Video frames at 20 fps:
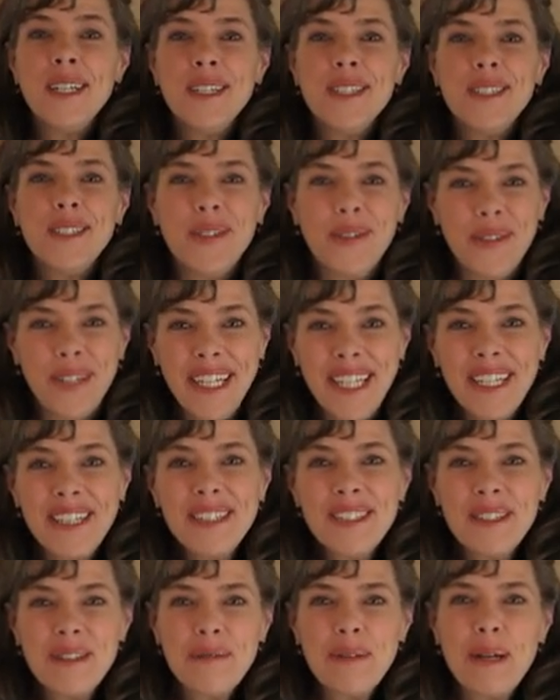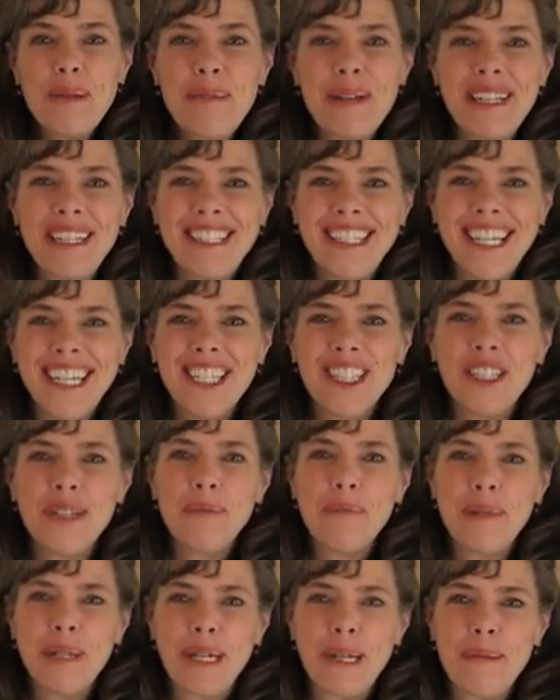So here's the
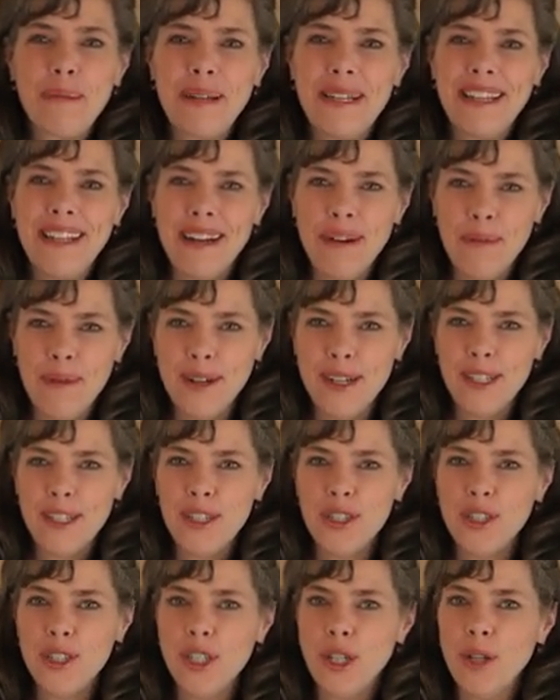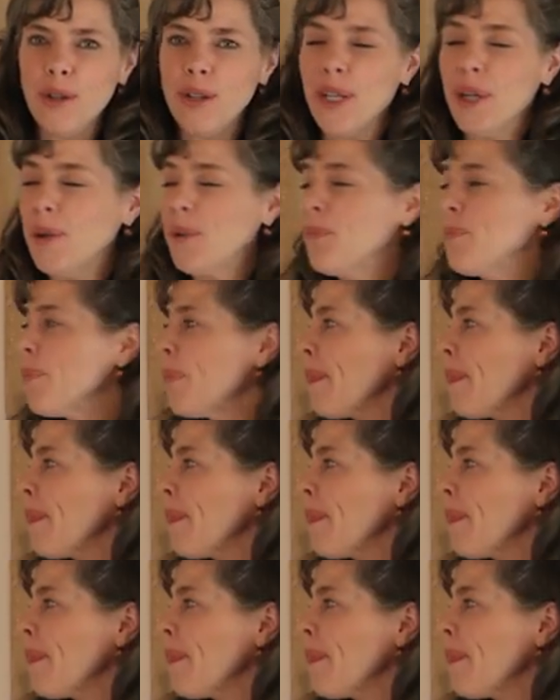Rehabilitation Pyramid that I wanted to show you.